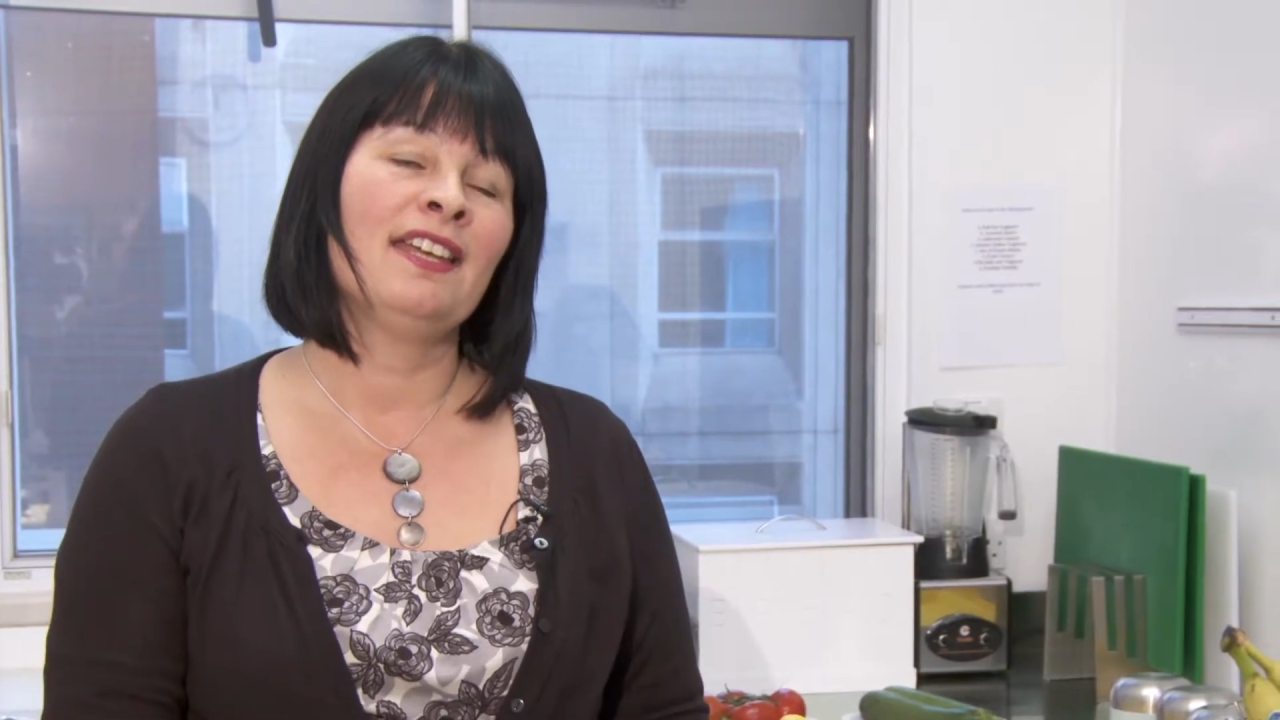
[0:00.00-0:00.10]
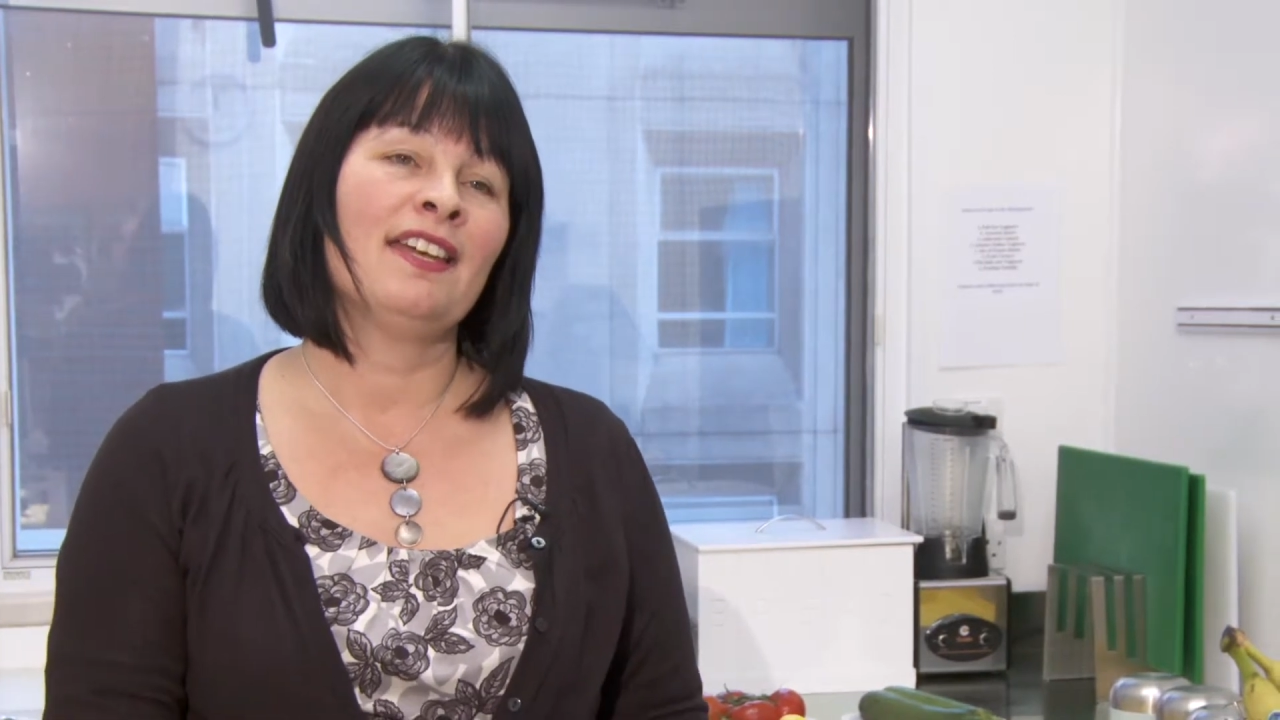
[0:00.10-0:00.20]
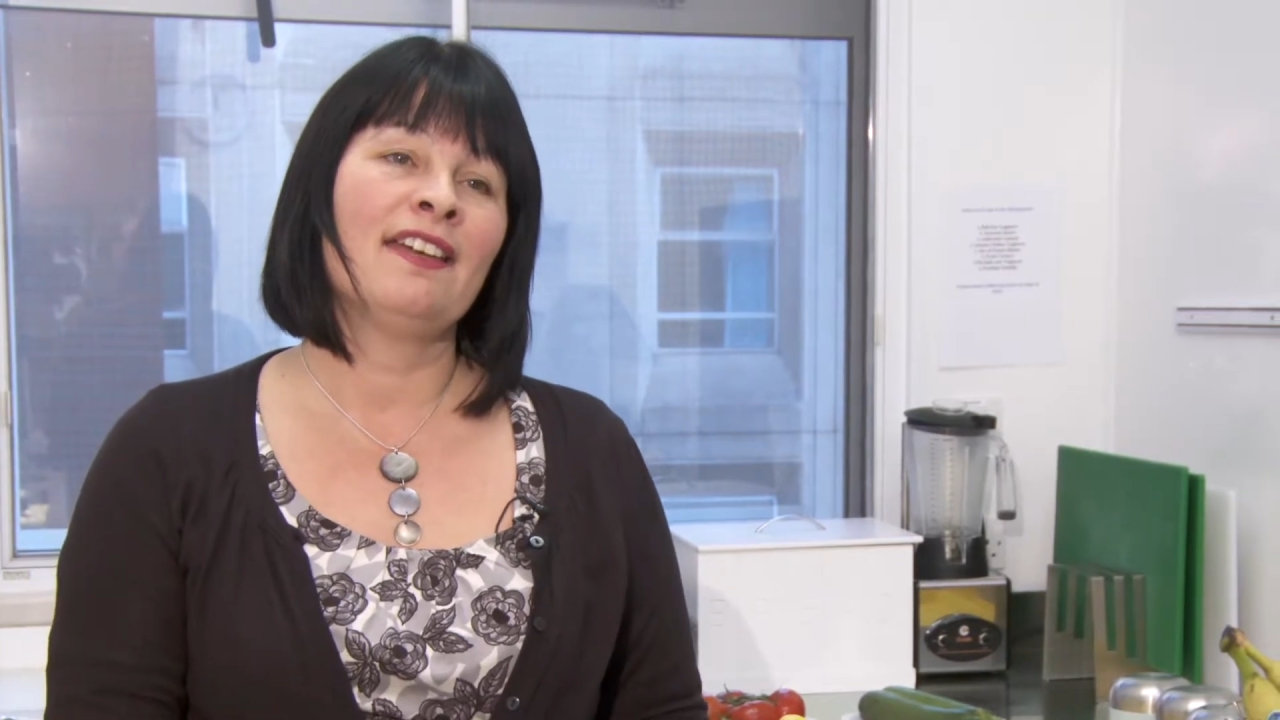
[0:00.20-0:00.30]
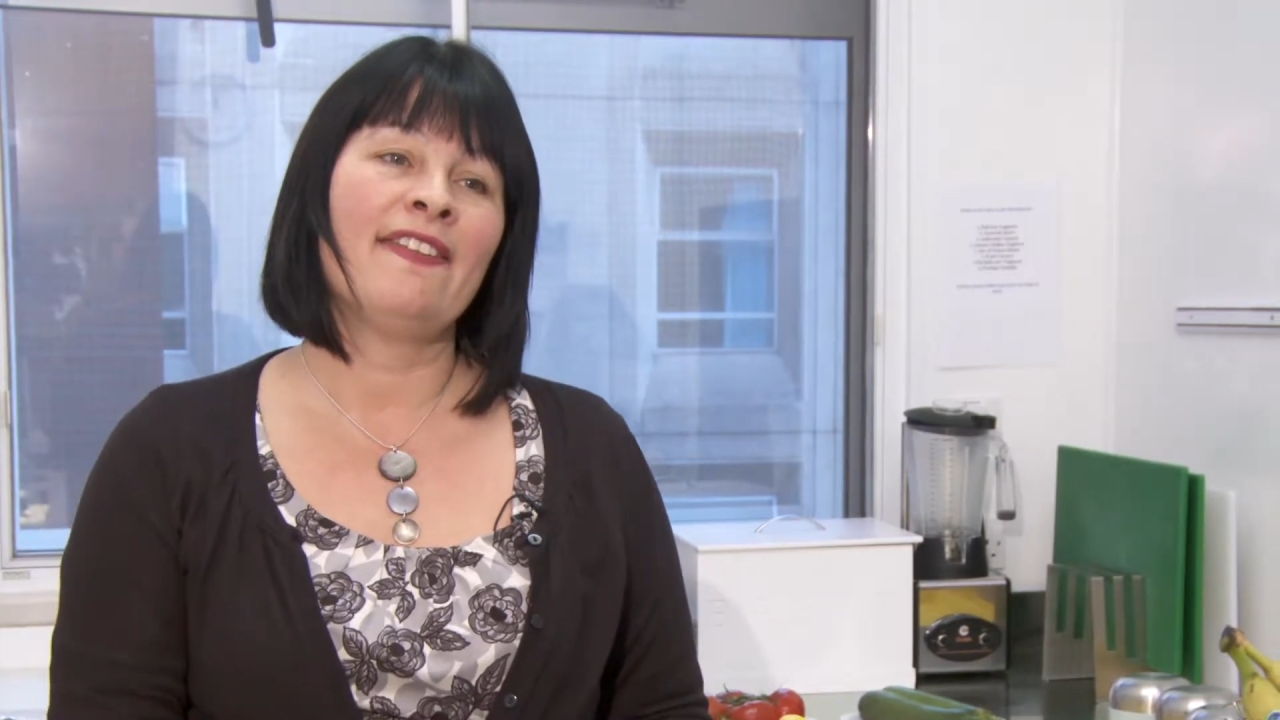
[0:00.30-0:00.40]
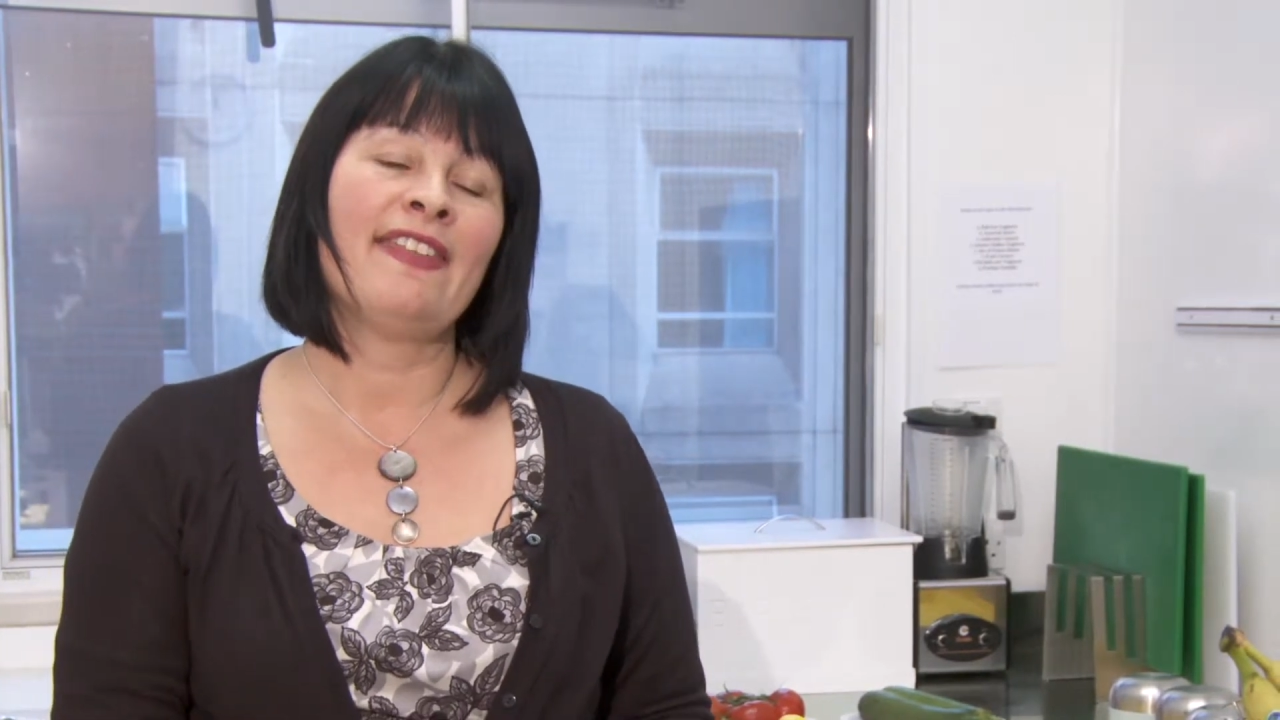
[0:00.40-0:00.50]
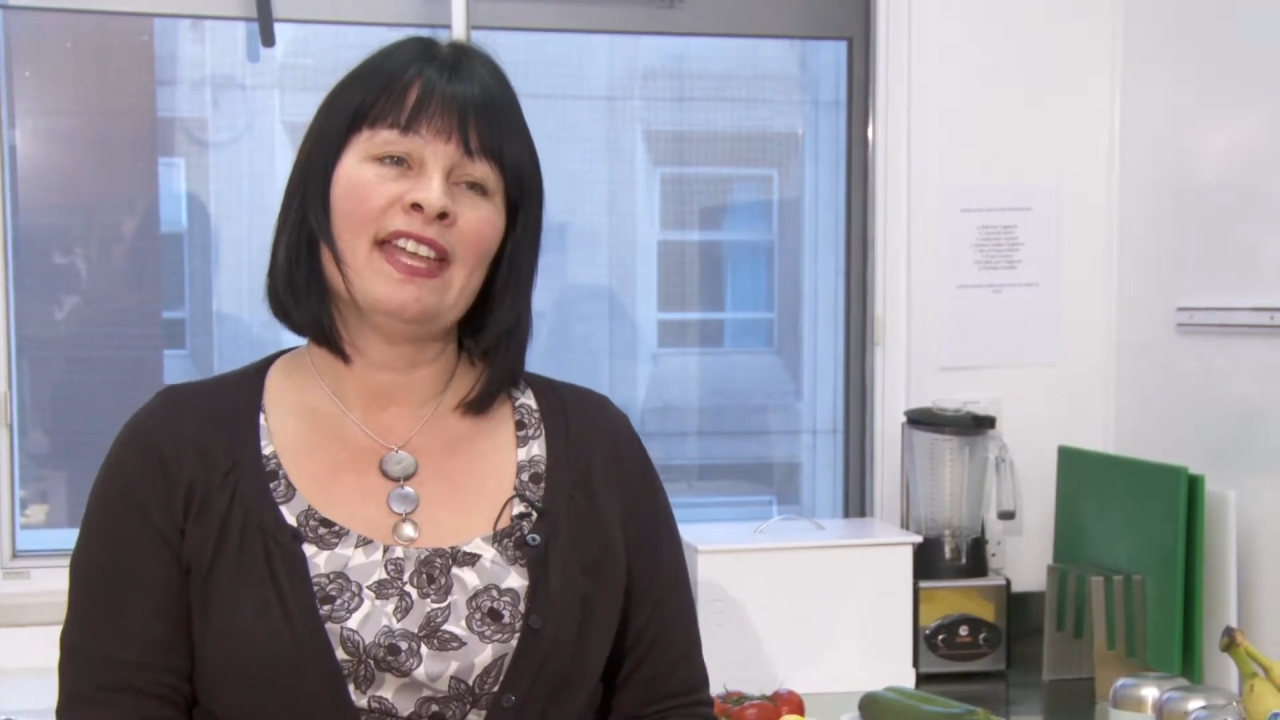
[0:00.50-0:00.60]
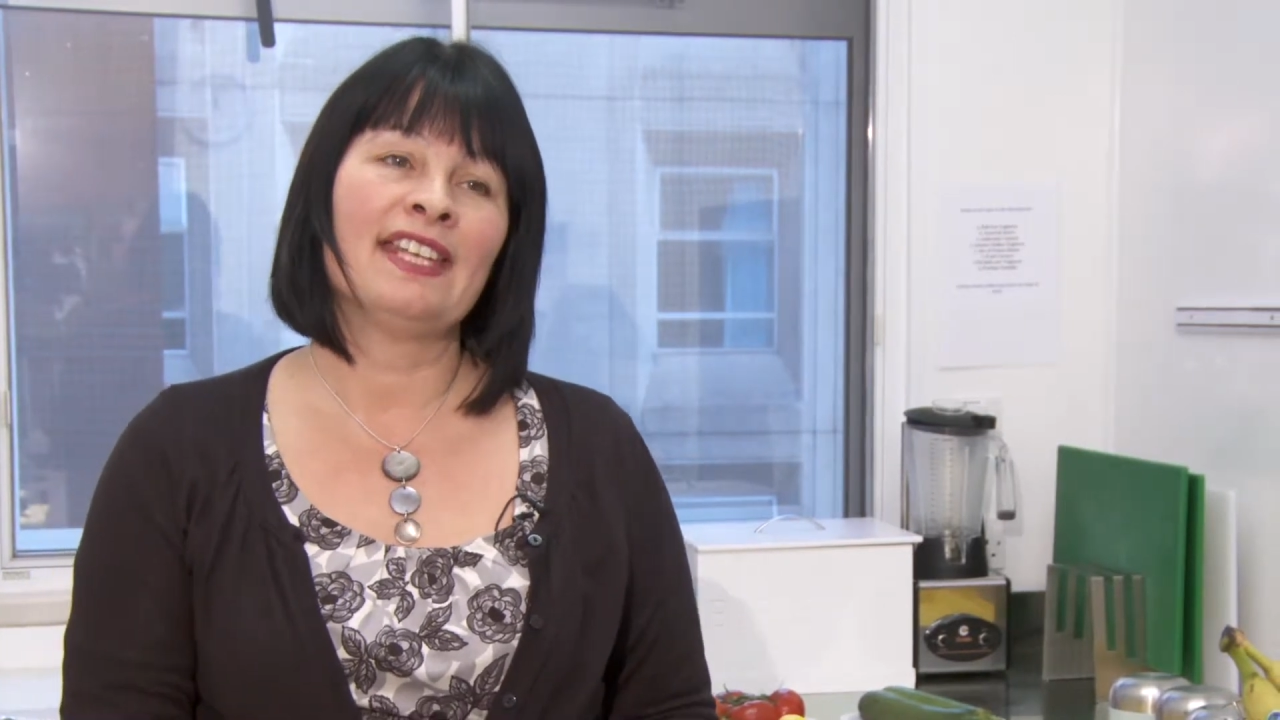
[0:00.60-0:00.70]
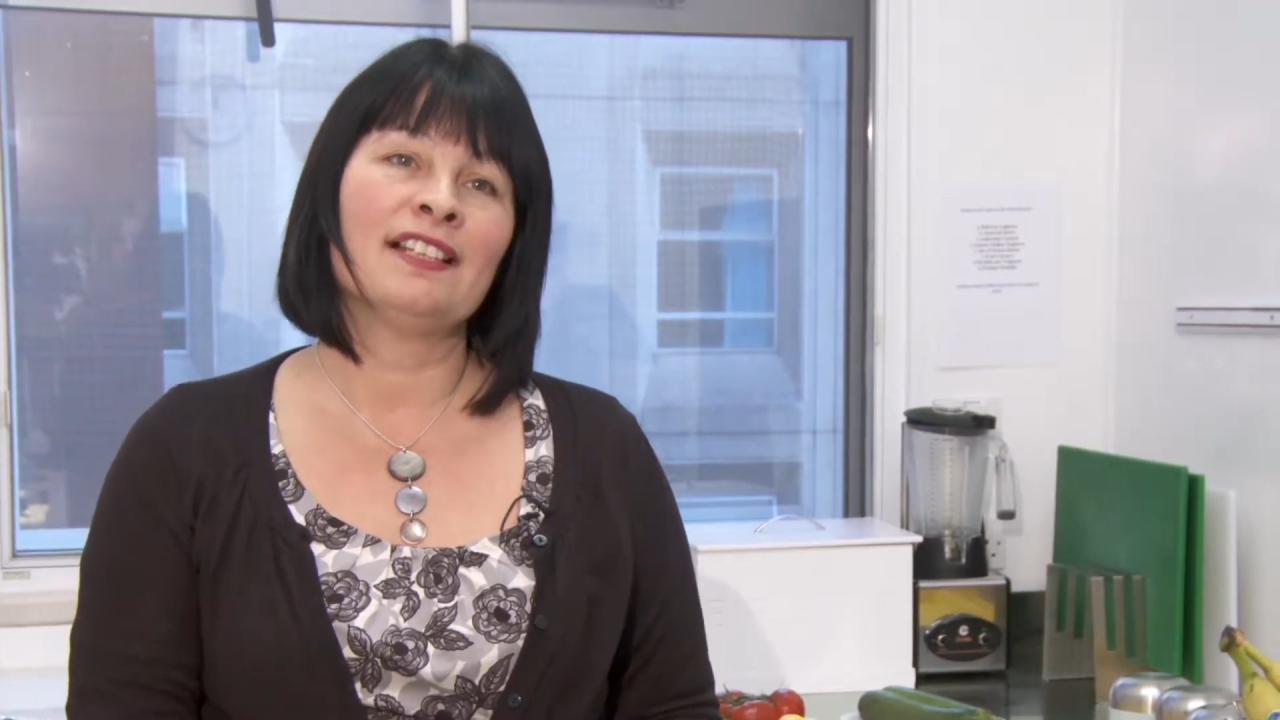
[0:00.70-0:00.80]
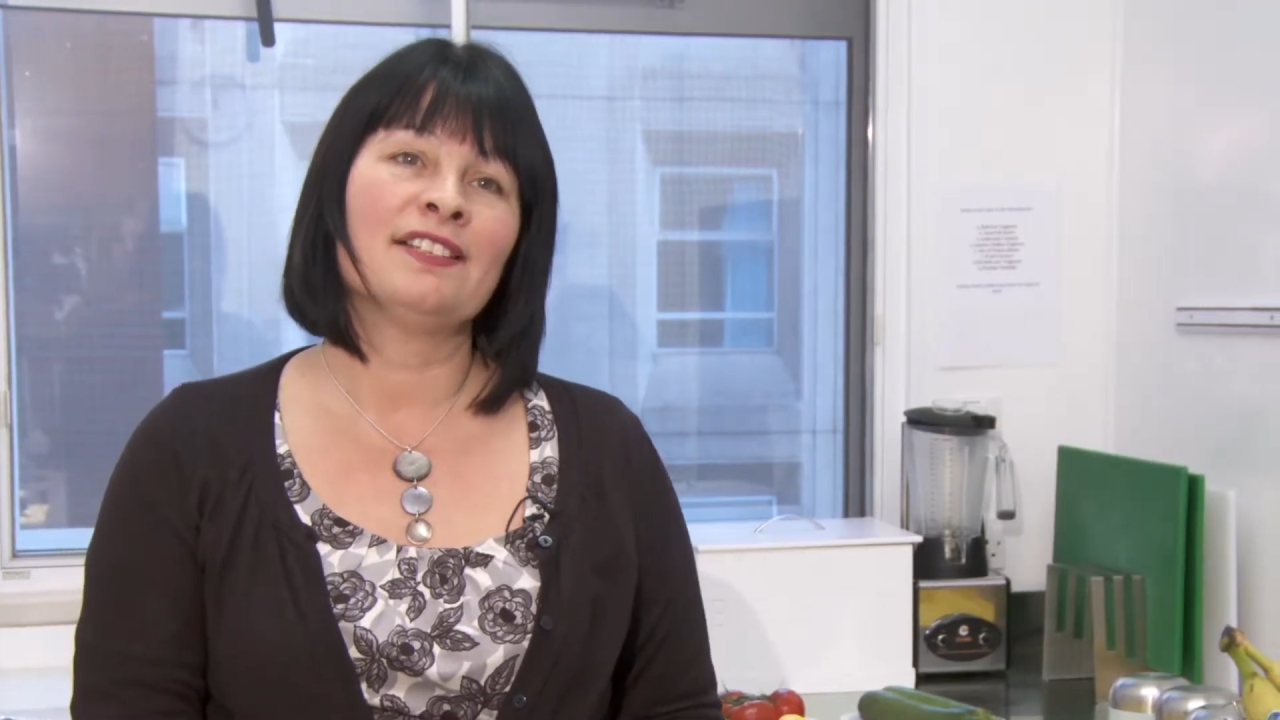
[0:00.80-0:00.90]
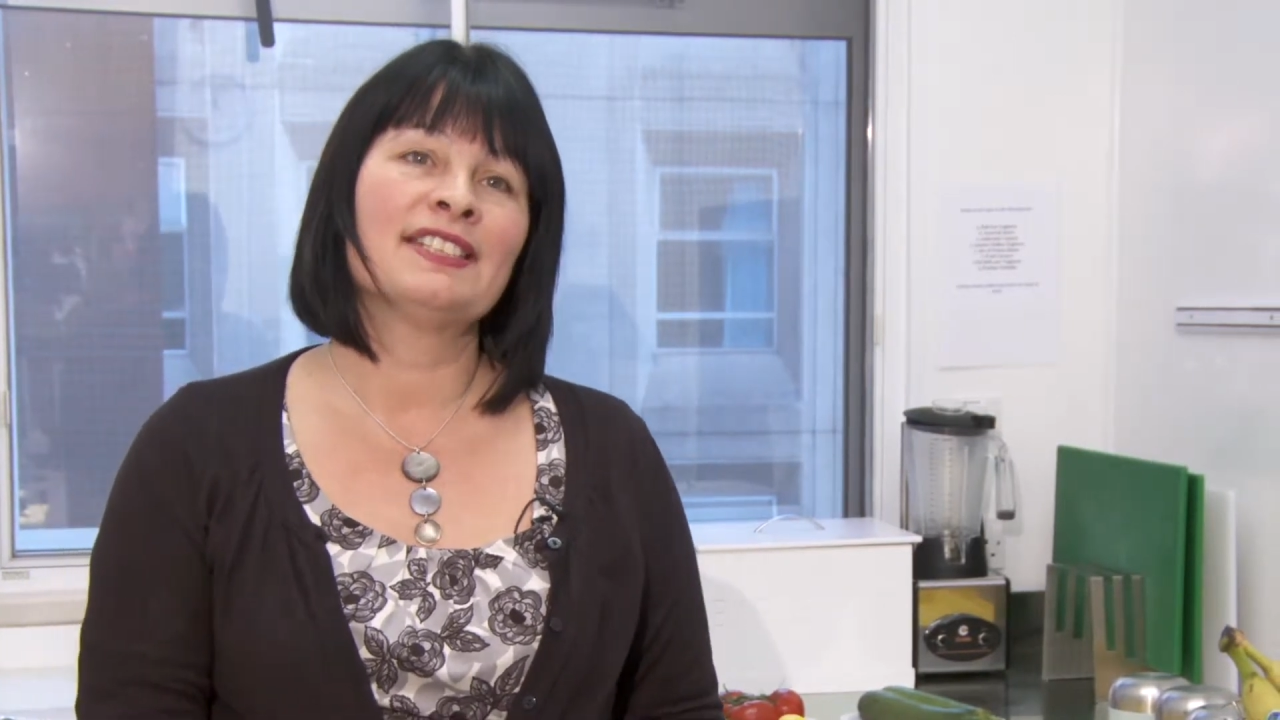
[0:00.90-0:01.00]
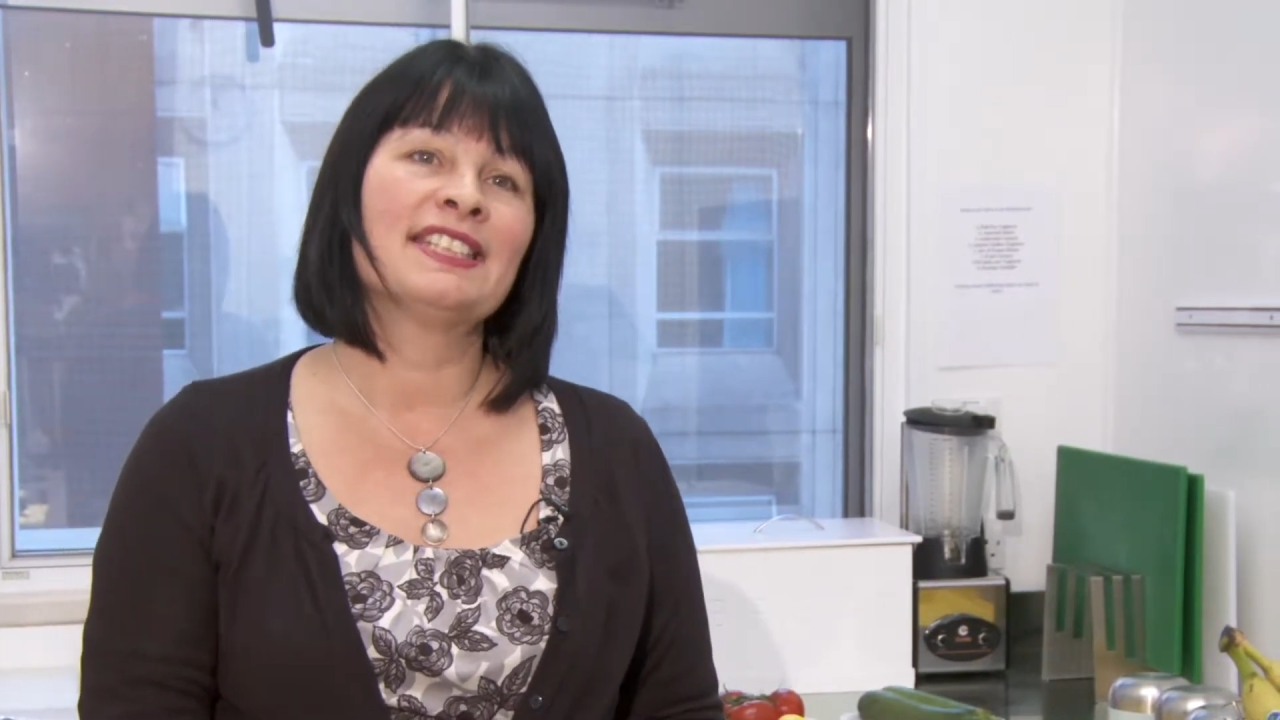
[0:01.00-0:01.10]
and that includes